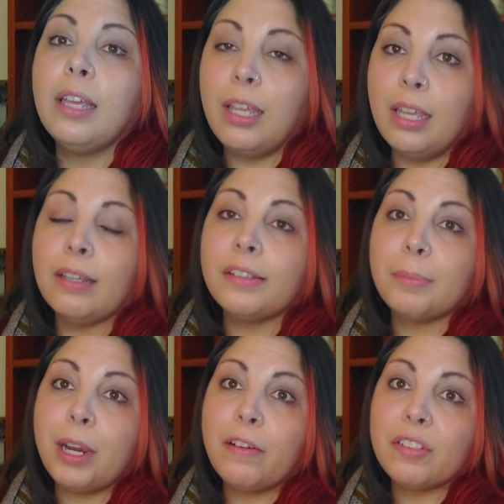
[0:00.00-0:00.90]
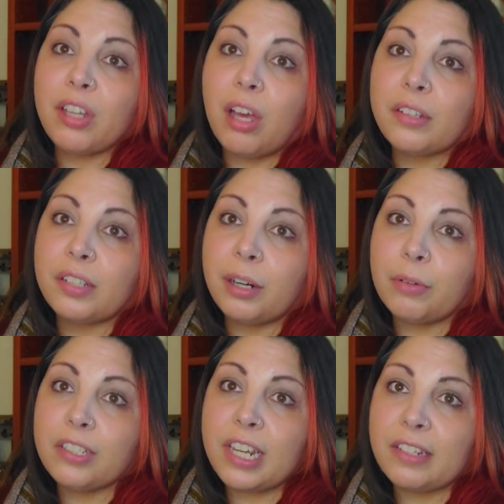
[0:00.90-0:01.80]
is a pair of socks that I was
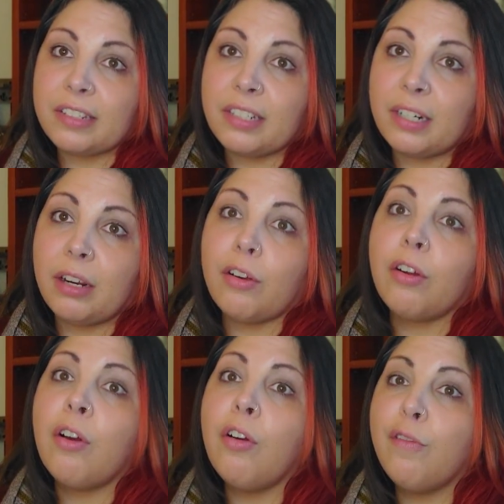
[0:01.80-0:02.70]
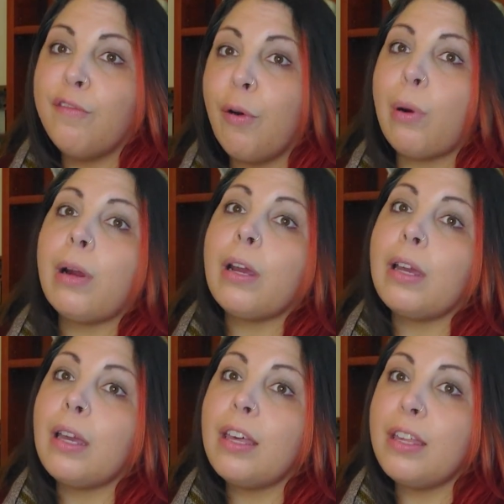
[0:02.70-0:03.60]
test knitting for
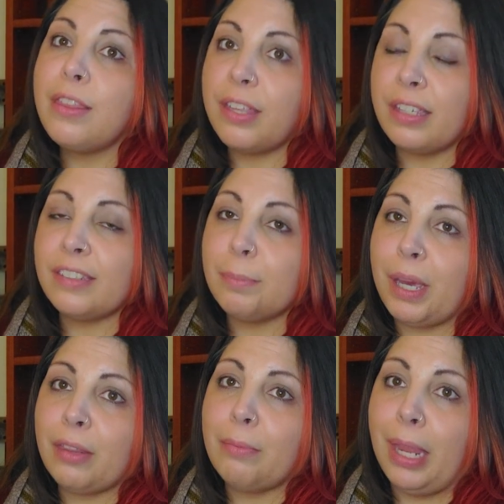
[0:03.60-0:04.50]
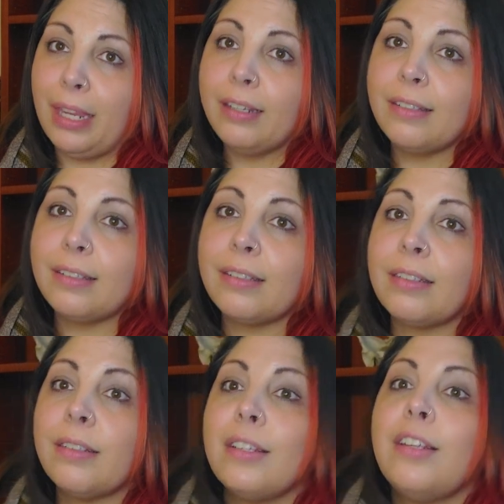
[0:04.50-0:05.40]
Things Beth Makes.
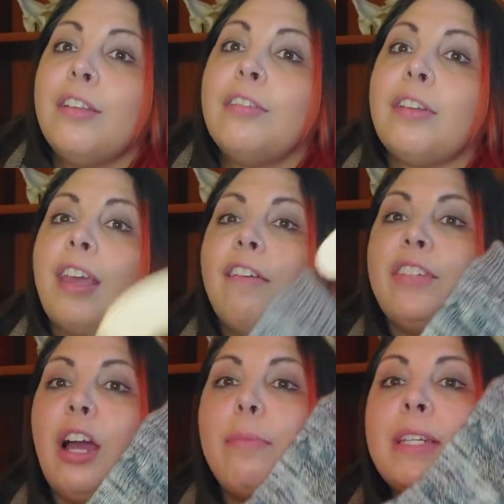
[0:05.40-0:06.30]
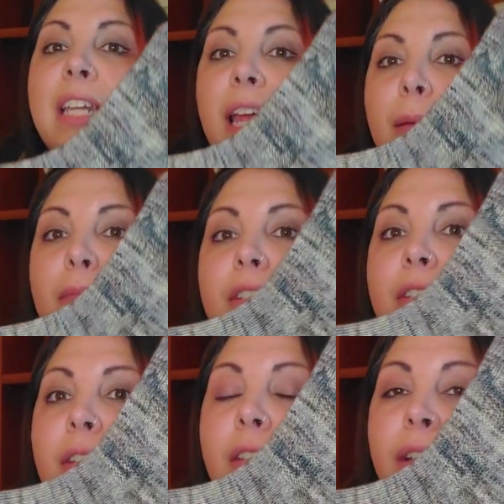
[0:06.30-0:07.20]
So they have now been named
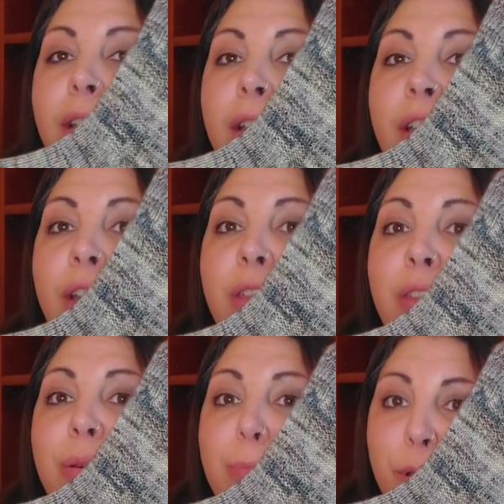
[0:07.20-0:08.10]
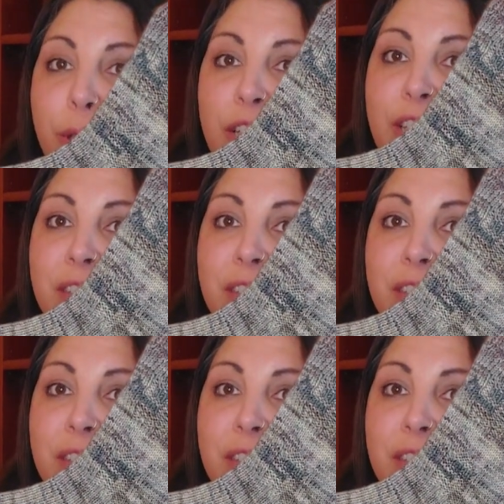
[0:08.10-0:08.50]
the Boogie